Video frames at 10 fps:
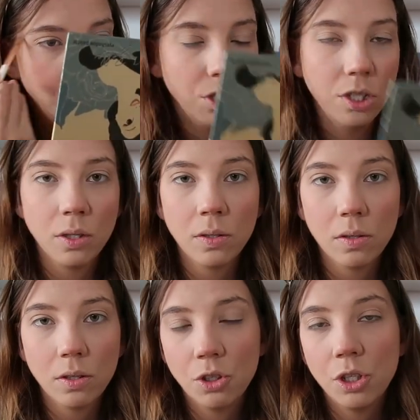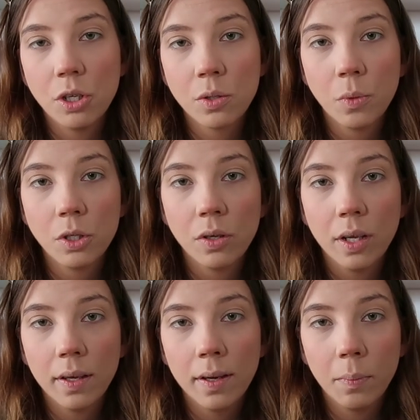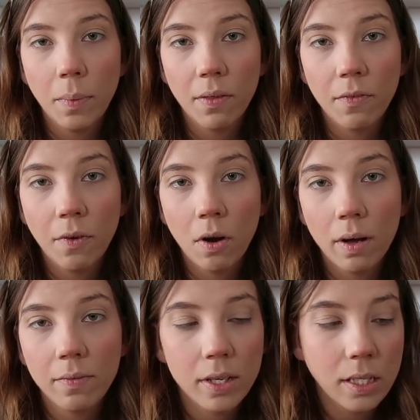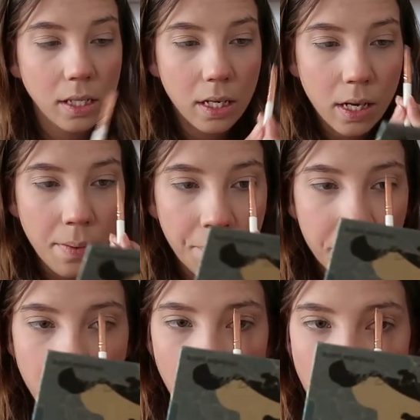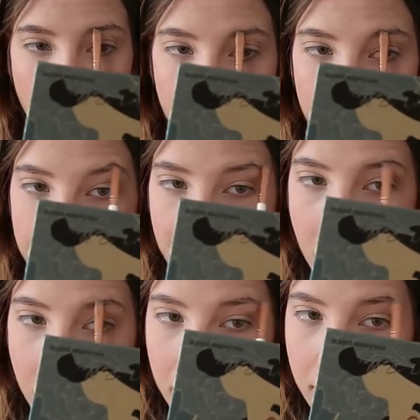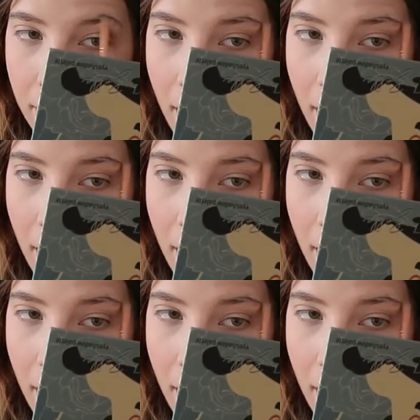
she doesn't want to get killed by the fog, obviously. But